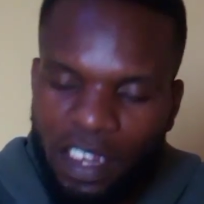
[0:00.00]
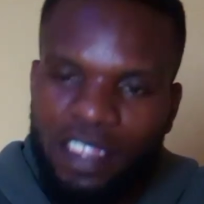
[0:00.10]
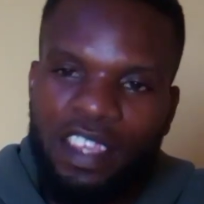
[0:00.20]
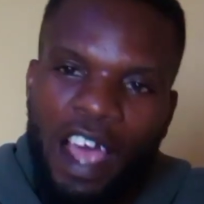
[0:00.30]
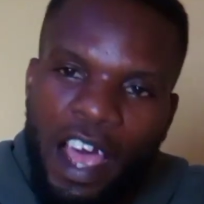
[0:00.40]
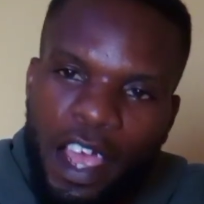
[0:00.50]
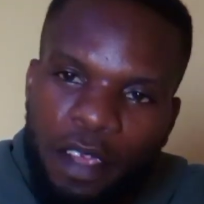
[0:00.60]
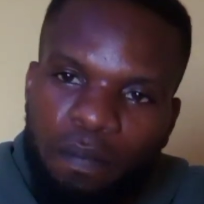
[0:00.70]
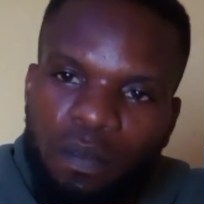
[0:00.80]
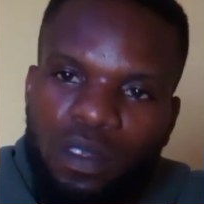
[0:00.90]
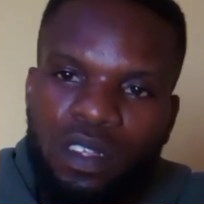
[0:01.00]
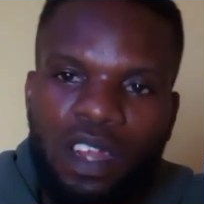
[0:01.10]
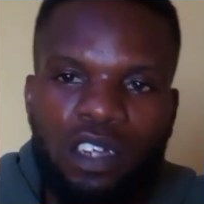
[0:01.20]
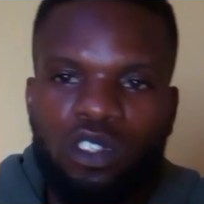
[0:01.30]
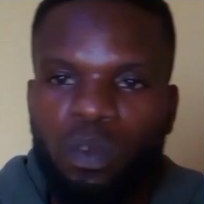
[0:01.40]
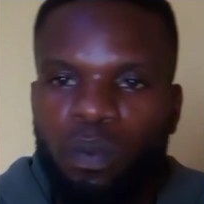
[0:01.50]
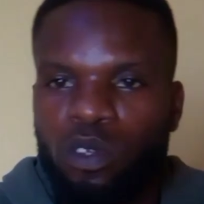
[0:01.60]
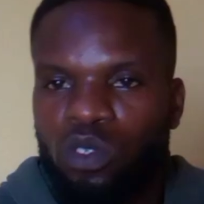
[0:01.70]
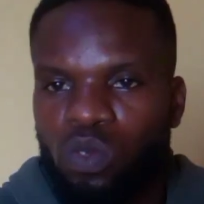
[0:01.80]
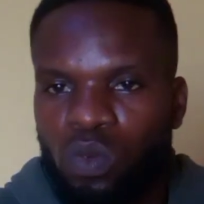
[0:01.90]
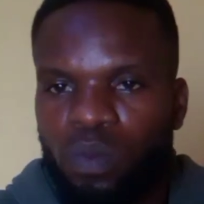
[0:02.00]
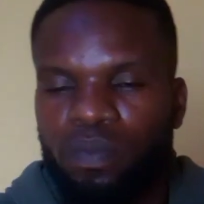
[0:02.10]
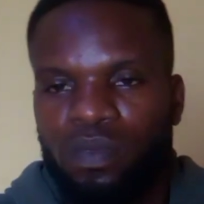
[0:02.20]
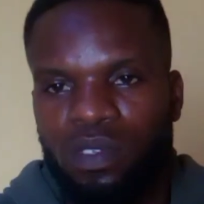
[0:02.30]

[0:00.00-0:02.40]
the time that is supposed to